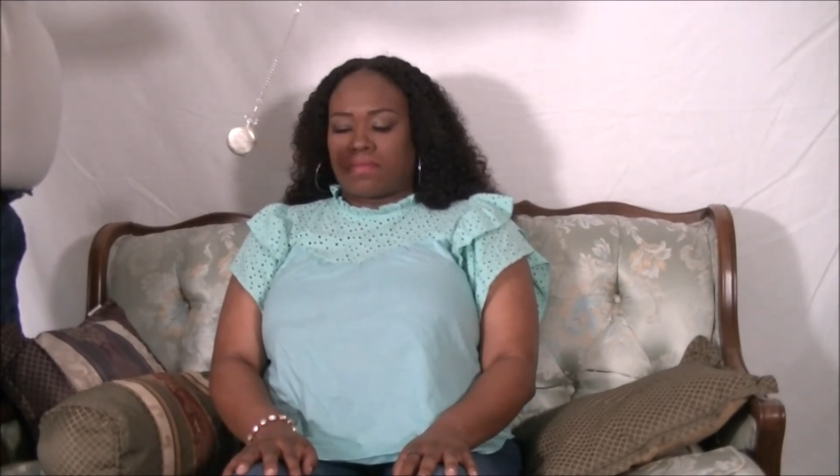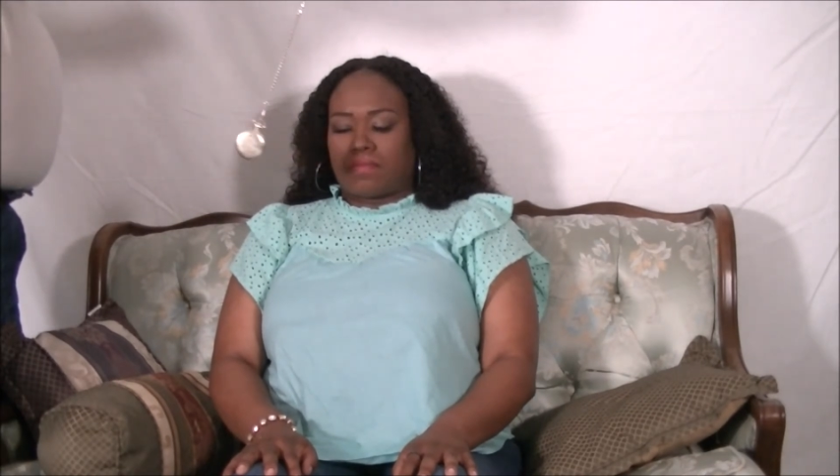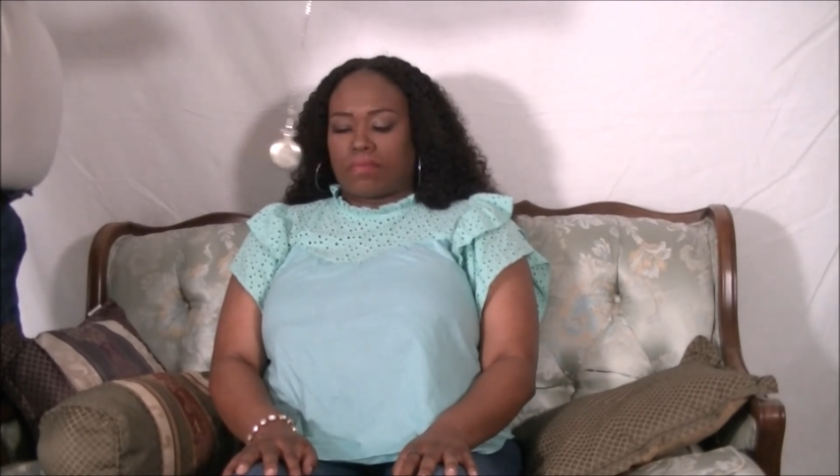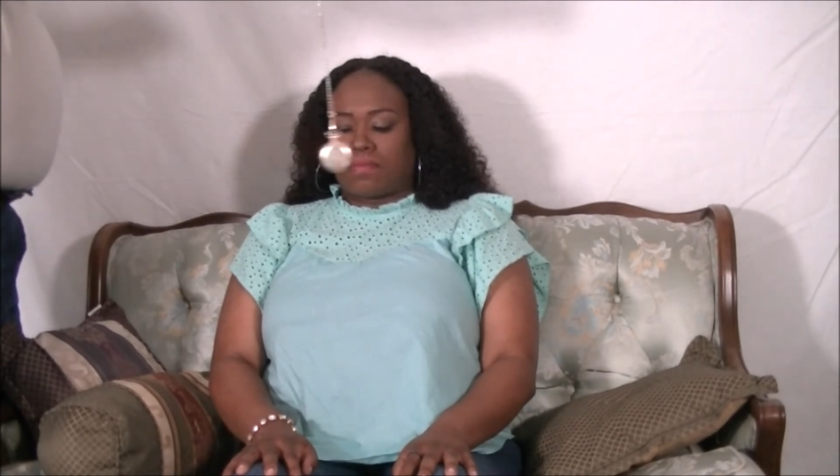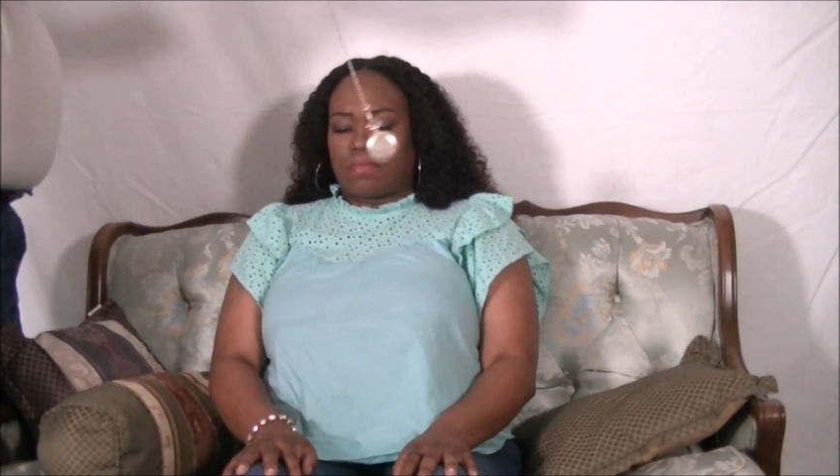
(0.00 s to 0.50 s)
your
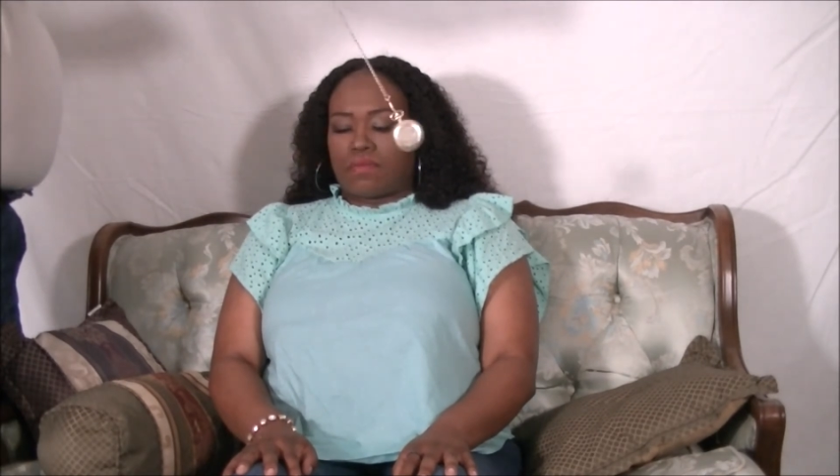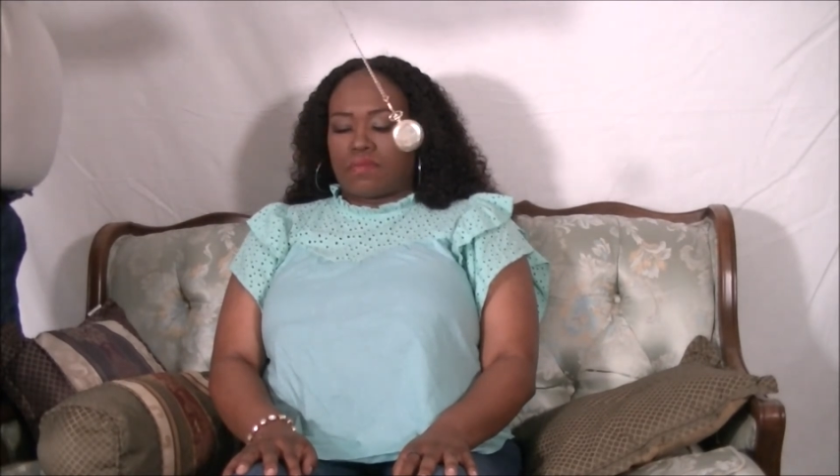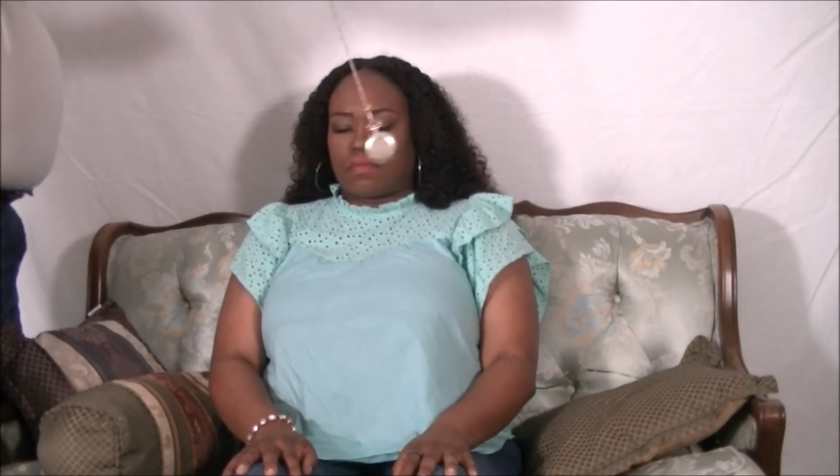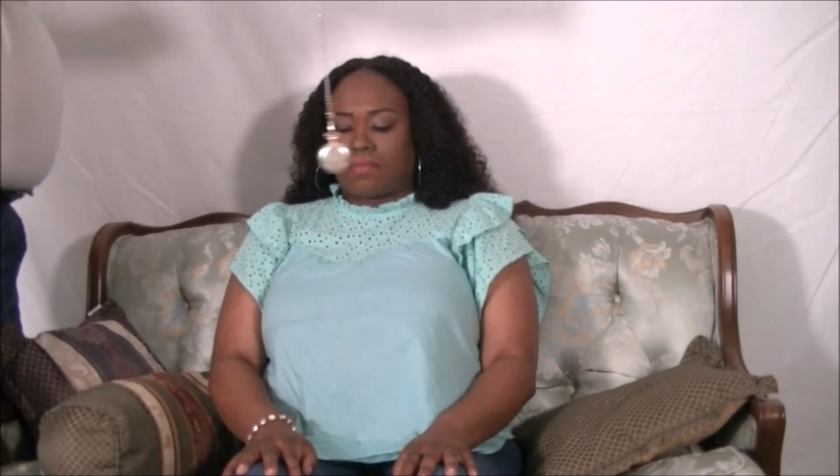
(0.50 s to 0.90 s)
body.